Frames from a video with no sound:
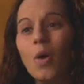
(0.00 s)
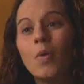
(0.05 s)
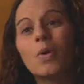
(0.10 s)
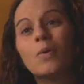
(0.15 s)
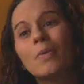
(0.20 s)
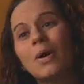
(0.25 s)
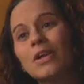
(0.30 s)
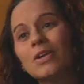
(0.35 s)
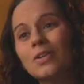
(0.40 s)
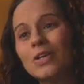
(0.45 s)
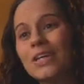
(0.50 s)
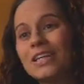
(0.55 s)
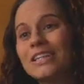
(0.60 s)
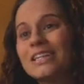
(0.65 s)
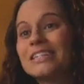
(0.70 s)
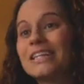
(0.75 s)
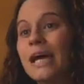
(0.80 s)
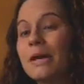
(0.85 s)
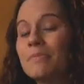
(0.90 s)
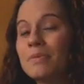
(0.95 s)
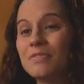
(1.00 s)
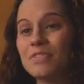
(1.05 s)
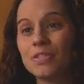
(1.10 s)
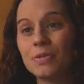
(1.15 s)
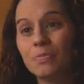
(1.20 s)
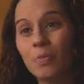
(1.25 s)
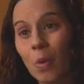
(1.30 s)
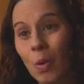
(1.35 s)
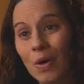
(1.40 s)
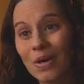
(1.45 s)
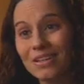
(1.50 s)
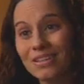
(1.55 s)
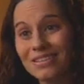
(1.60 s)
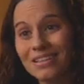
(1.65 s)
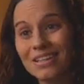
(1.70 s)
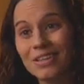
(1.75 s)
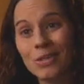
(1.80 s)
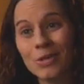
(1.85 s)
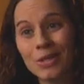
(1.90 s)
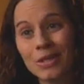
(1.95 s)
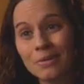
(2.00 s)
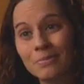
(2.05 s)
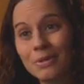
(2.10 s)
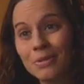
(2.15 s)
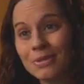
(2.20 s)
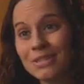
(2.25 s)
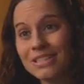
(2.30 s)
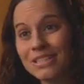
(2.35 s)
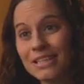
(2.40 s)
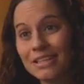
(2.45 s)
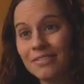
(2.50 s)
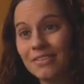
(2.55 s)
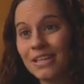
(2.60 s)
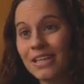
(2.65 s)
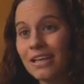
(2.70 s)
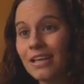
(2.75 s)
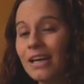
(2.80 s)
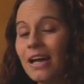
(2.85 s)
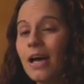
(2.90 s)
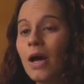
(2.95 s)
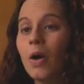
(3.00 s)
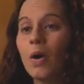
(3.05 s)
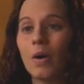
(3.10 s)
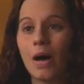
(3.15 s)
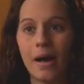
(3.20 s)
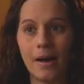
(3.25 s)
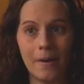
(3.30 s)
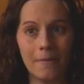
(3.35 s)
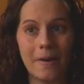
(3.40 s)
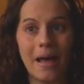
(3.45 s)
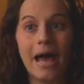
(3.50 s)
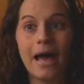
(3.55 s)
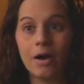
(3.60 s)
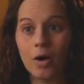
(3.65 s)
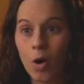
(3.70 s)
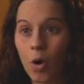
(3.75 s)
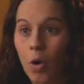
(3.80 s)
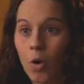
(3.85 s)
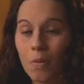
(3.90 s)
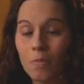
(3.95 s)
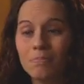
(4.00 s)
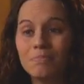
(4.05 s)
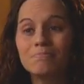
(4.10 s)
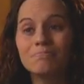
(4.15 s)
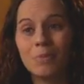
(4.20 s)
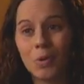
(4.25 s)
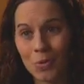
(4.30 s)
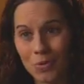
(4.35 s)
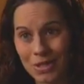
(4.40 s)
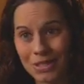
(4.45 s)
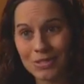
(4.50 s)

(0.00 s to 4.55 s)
We want to look at the type of support that they're going to be receiving um, at home, both